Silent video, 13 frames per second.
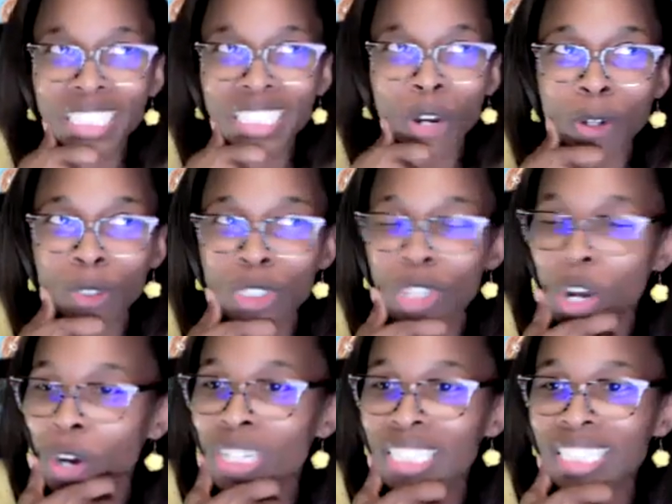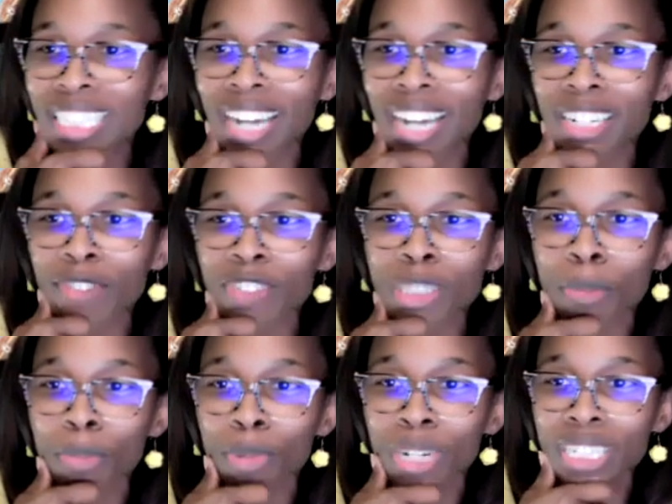Don't turn this down. If it's
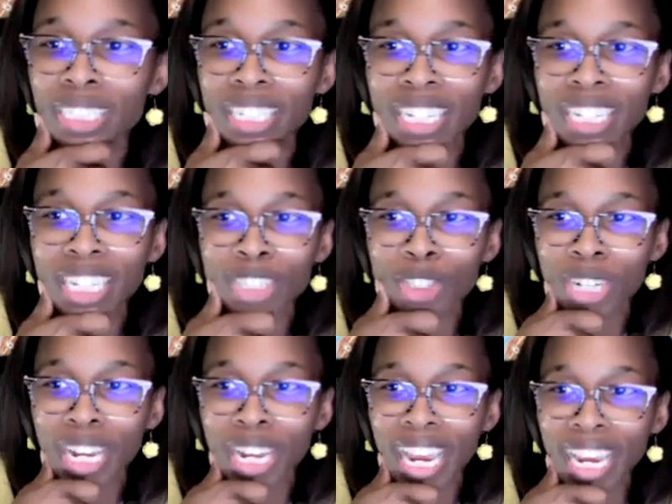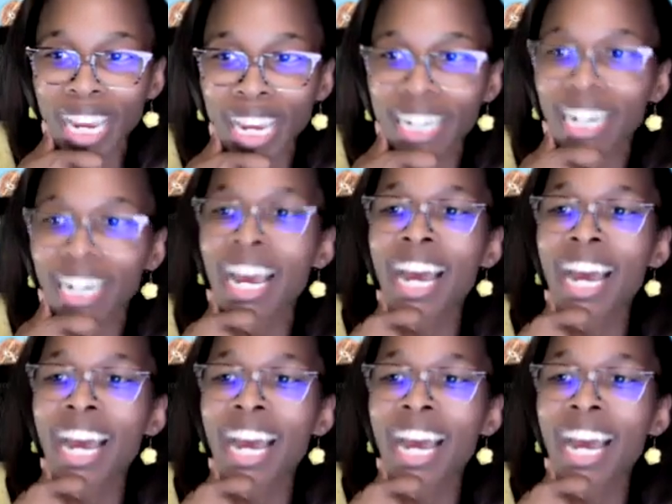a brick, it's going to hit you in the head.